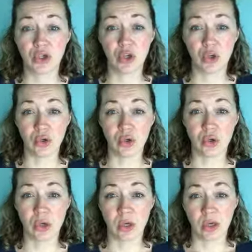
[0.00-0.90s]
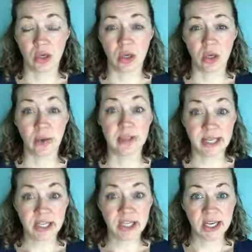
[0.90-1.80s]
do
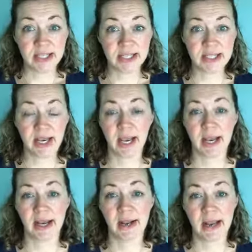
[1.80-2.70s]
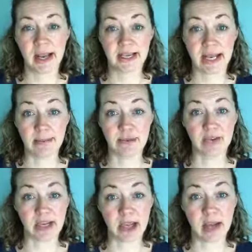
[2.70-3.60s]
dishes in terms of
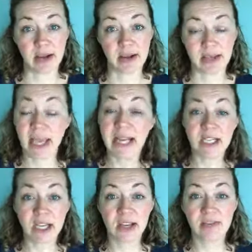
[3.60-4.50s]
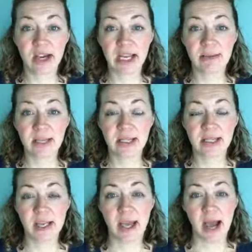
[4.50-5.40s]
a catering
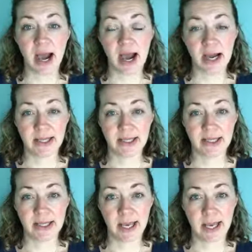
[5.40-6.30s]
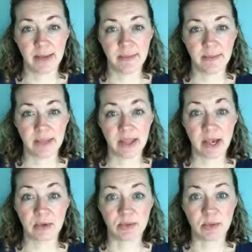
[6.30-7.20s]
environment. And
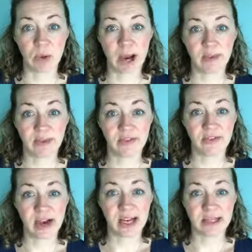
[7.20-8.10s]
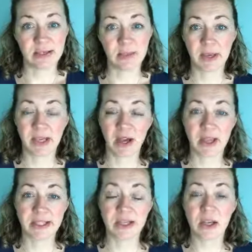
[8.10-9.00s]
that would be what I would advise,
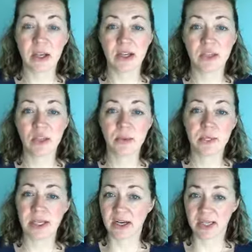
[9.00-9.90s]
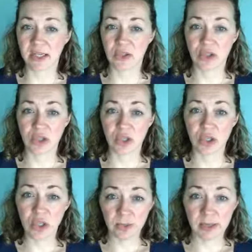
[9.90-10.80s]
because as soon as we start to introduce
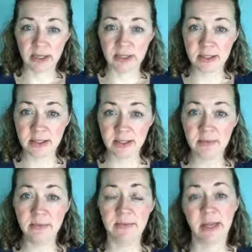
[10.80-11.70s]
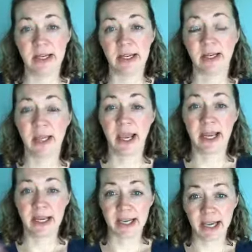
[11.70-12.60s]
humans and
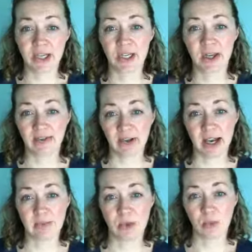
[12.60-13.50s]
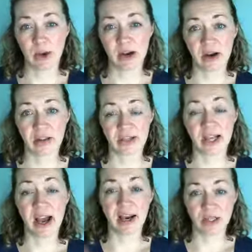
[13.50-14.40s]
in a catering environment where there's
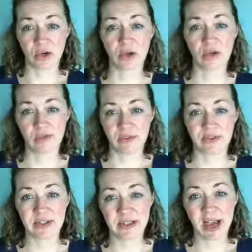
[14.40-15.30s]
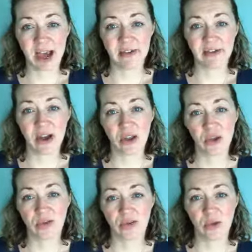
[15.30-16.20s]
a high turnover of staff, a
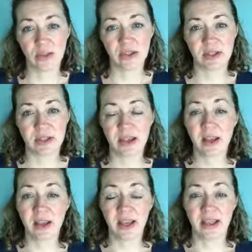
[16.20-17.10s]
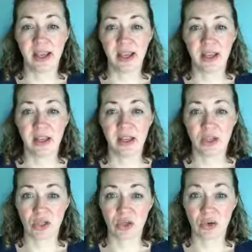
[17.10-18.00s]
lot of humans, they
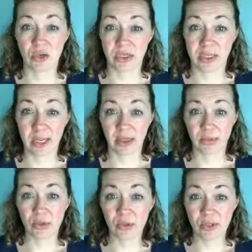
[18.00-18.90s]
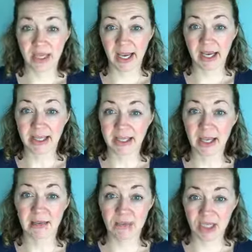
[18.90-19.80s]
just don't understand the
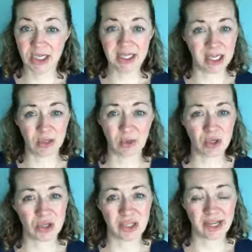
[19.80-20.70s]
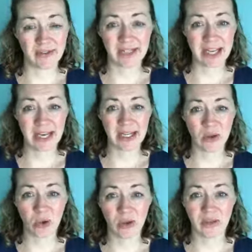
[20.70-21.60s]
process. A machine dishwash just kind of takes
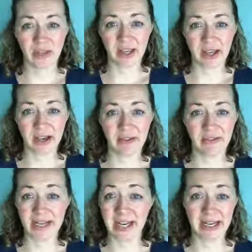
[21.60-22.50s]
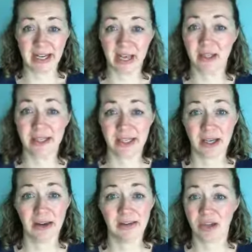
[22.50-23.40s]
all of the kind of technicalities
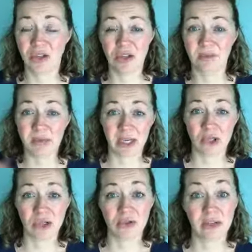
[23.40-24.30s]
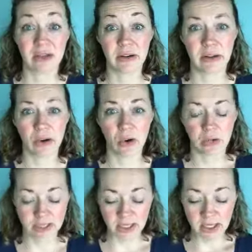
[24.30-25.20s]
out of it, just make sure it's really, really
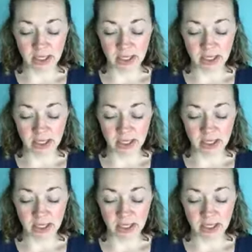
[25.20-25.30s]
hot.